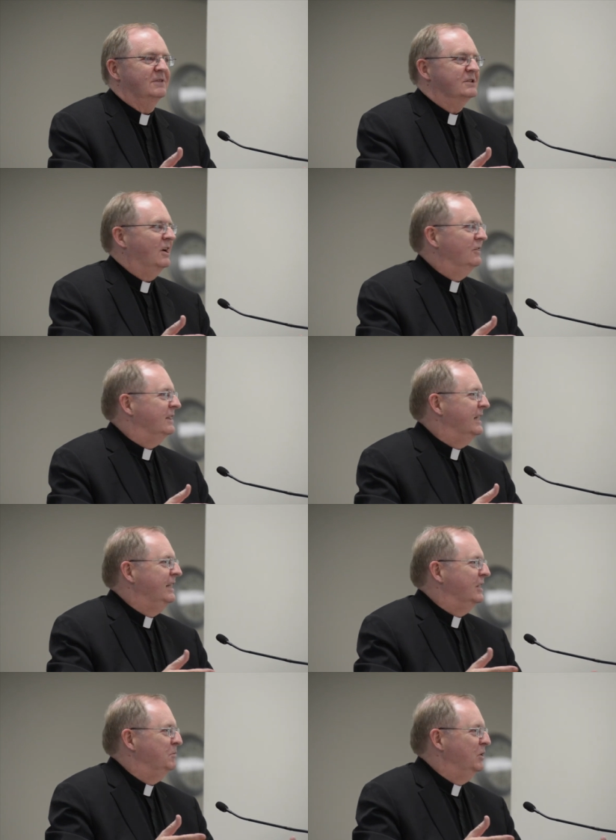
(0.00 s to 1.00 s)
There's hardly
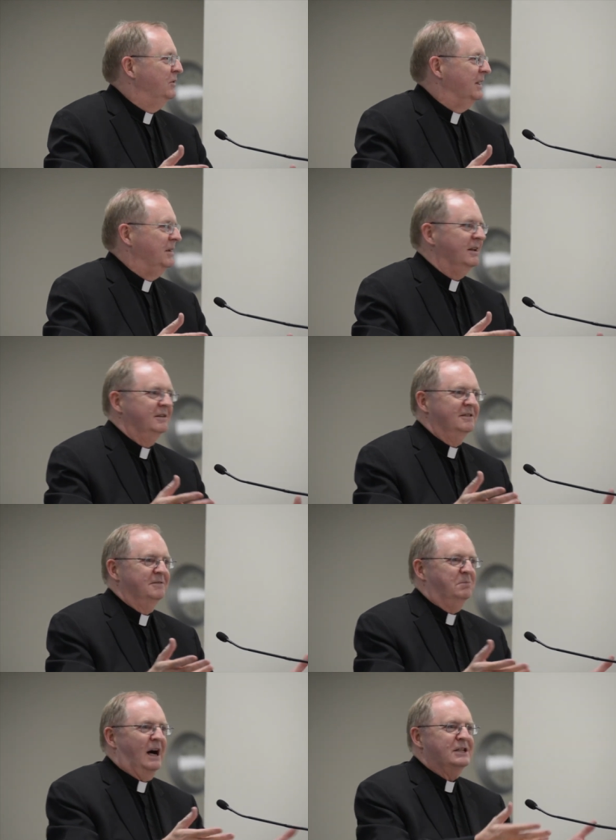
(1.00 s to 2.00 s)
any community
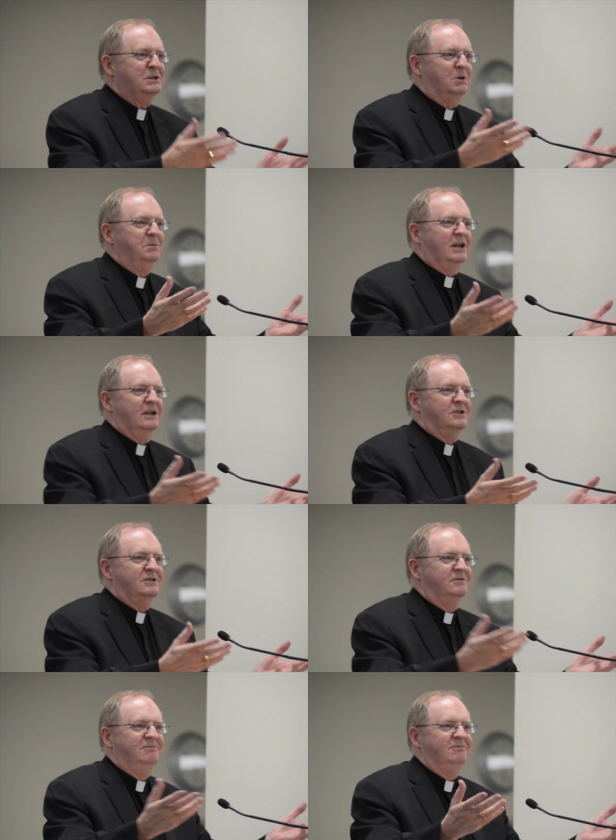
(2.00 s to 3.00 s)
possible
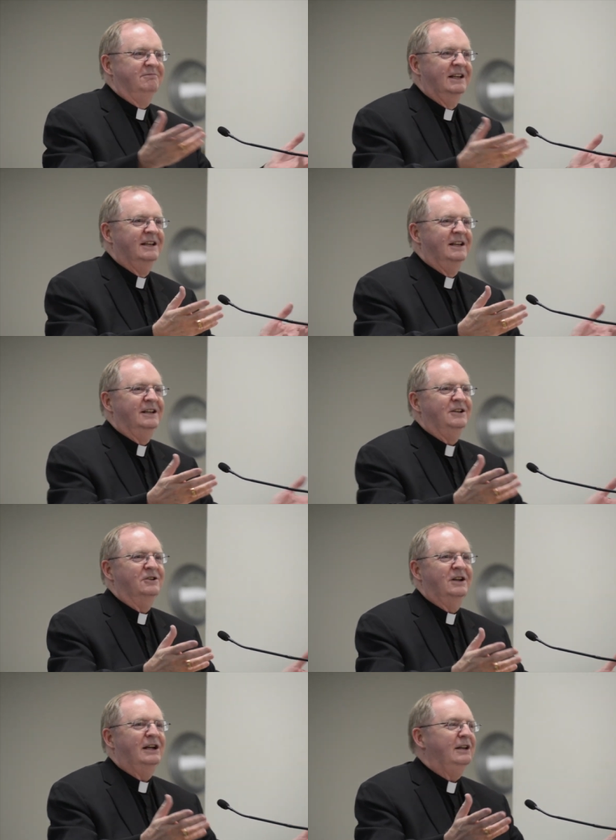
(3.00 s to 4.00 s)
because
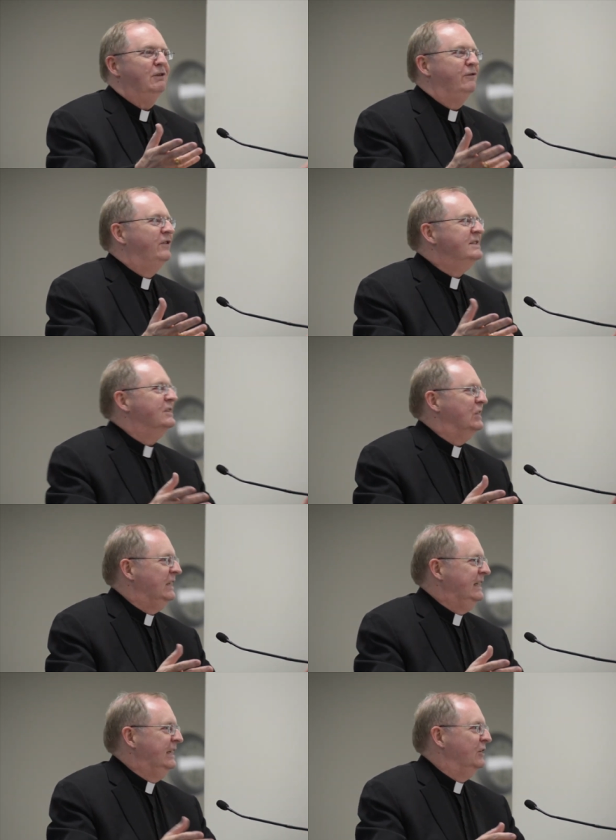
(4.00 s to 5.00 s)
you're not even
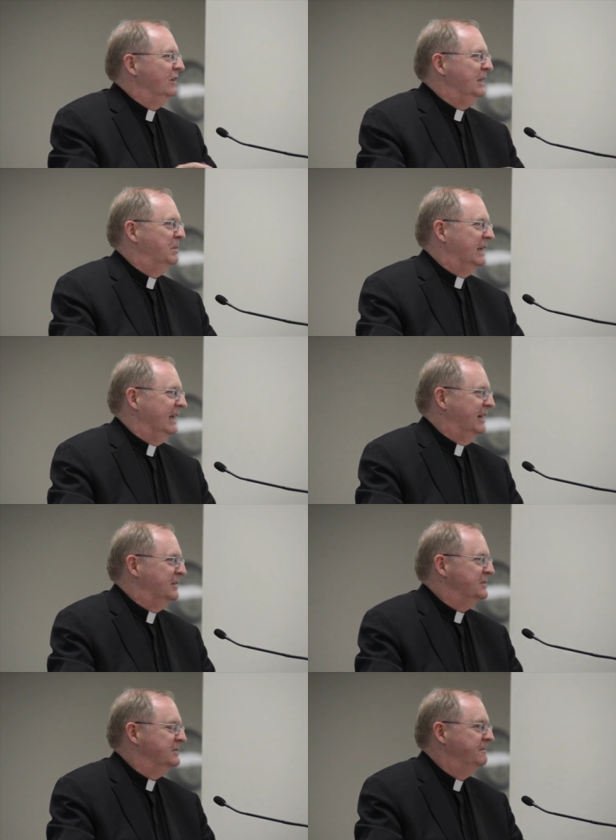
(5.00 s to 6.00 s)
physically near anybody
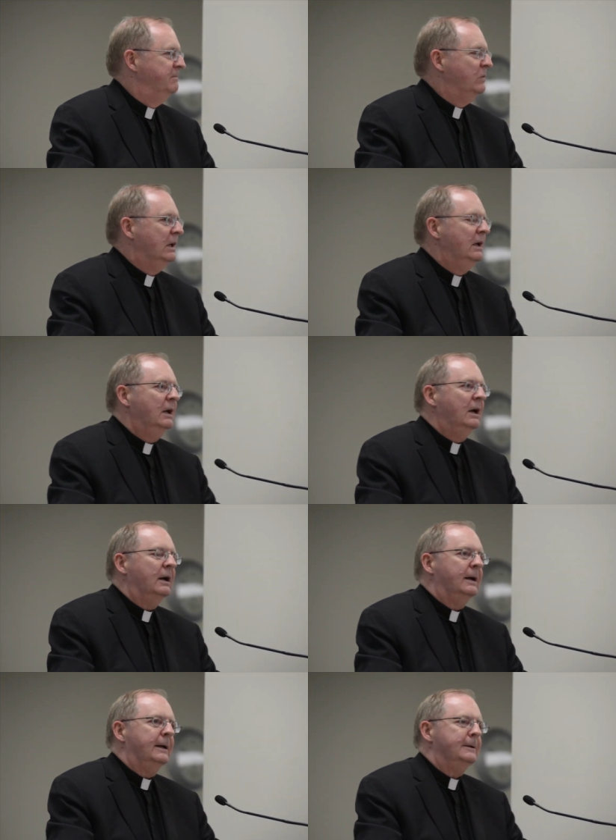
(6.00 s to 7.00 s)
else.
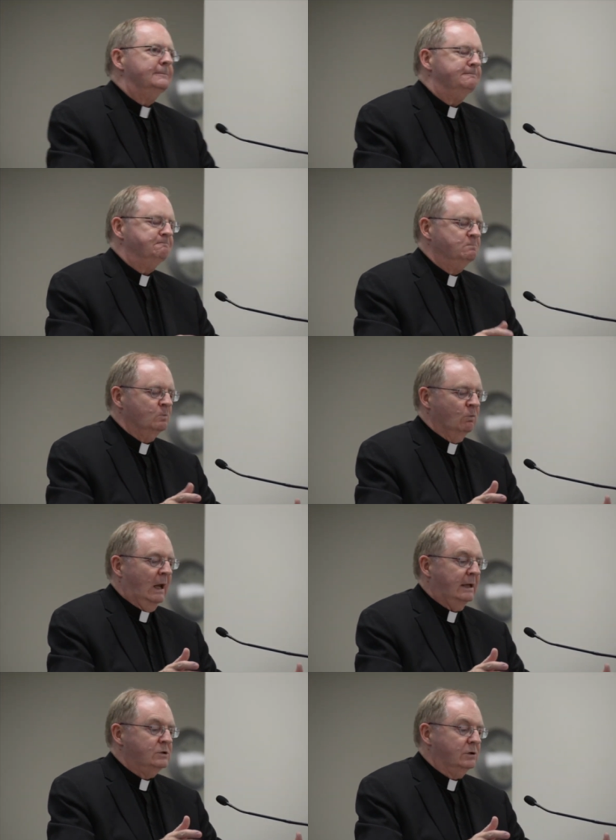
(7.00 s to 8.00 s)

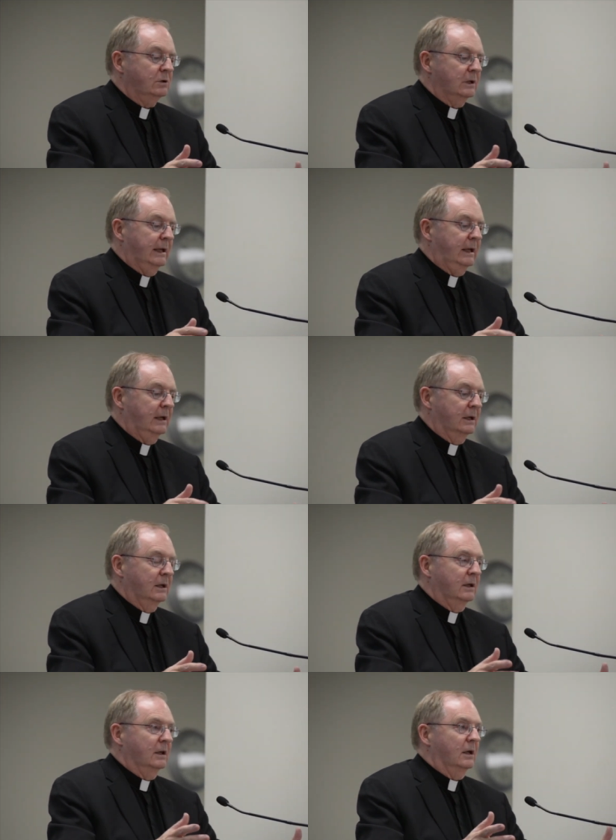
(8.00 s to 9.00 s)
And
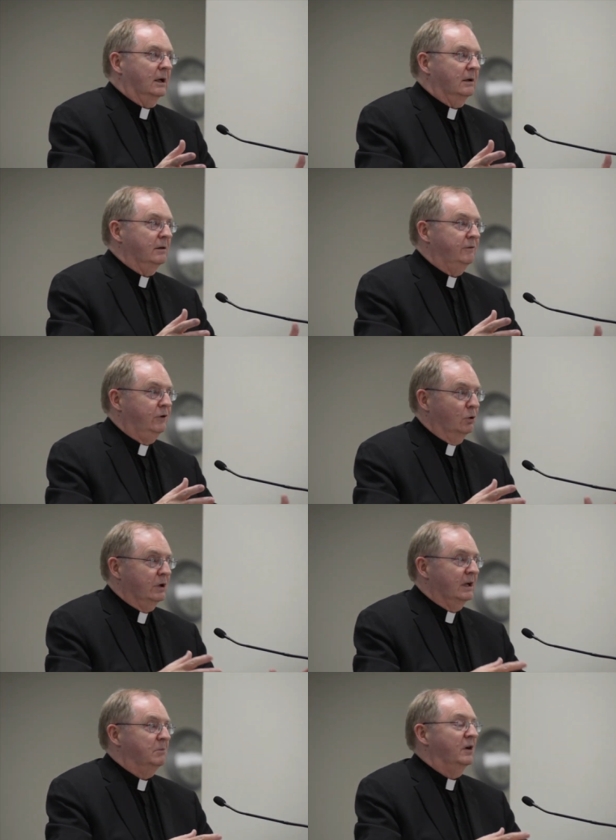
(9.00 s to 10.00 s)
certainly, the
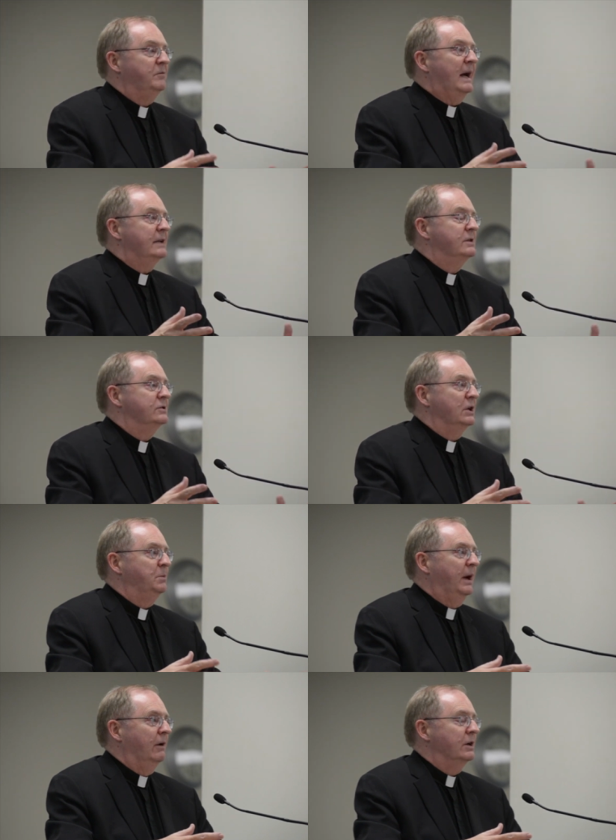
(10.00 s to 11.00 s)
fewer number of Masses in a
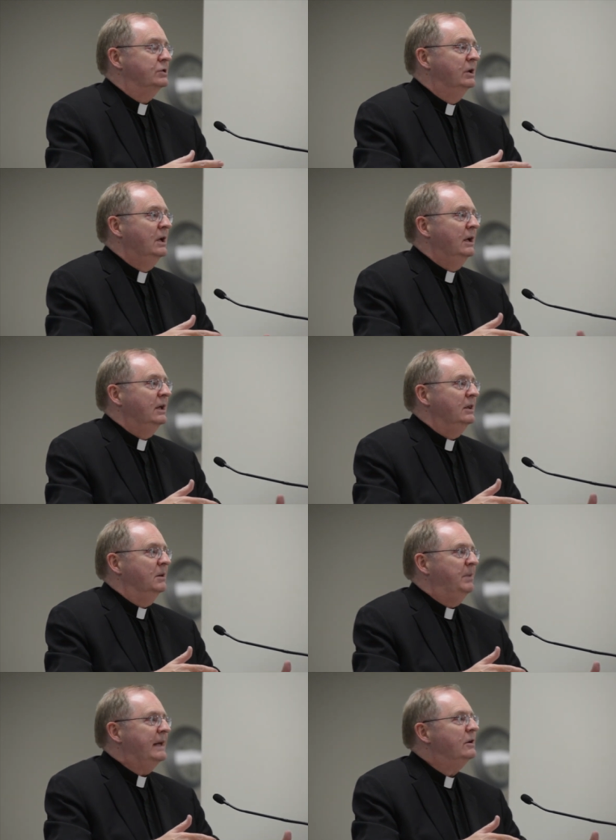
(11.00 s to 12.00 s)
parish,
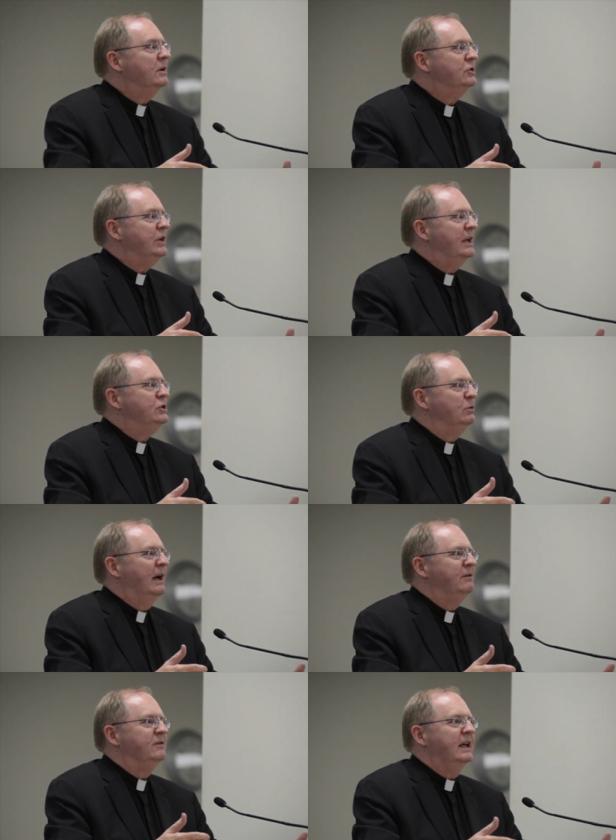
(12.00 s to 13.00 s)
the better chance you
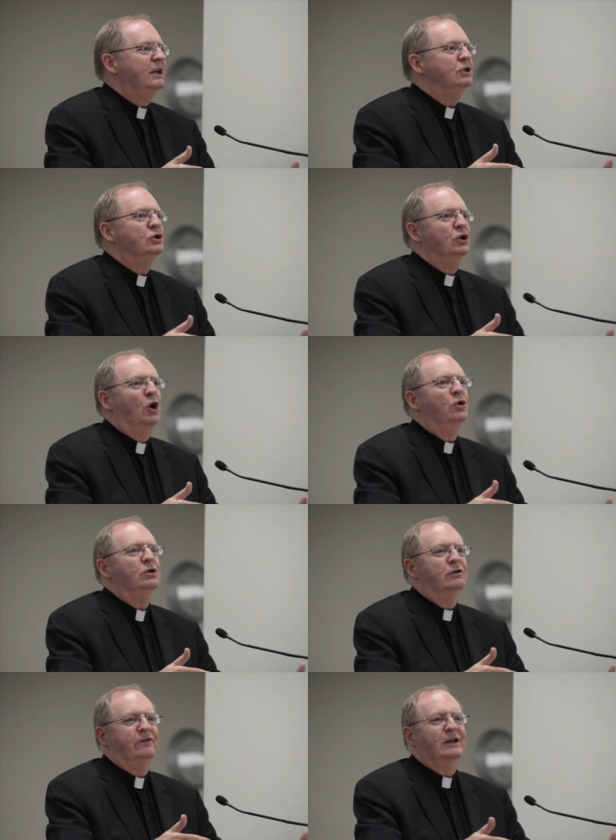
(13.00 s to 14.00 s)
have of getting to know
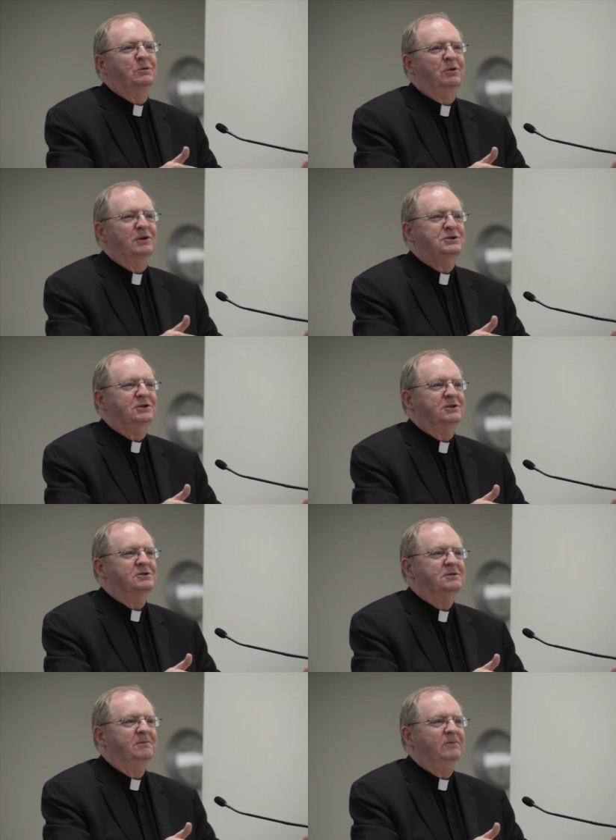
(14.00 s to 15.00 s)
your fellow
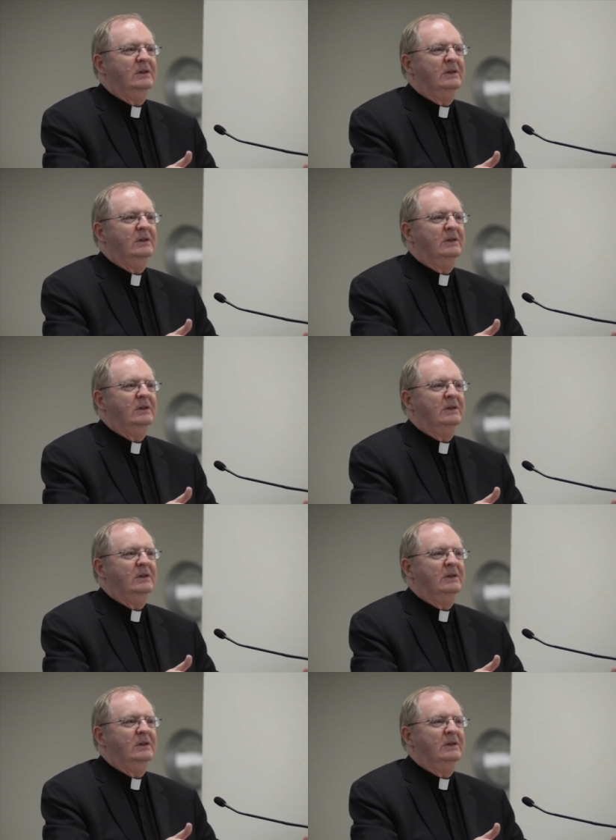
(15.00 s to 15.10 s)
parishioners.